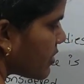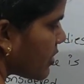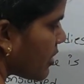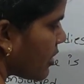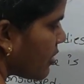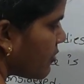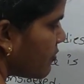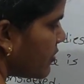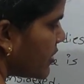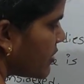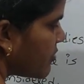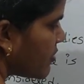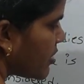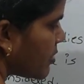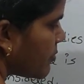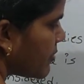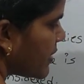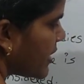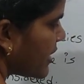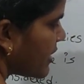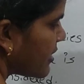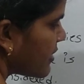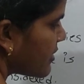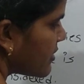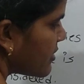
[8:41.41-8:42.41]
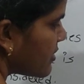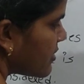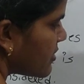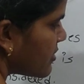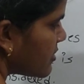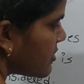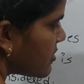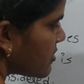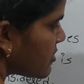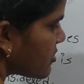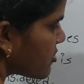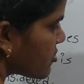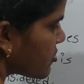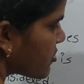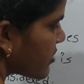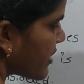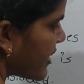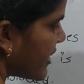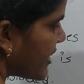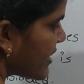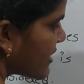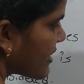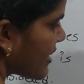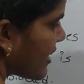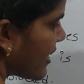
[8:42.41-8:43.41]
How it will be?
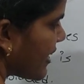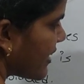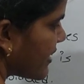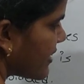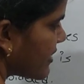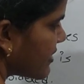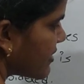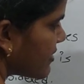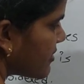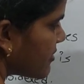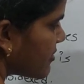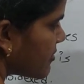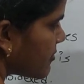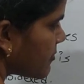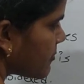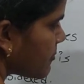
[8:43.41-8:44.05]
Straight line.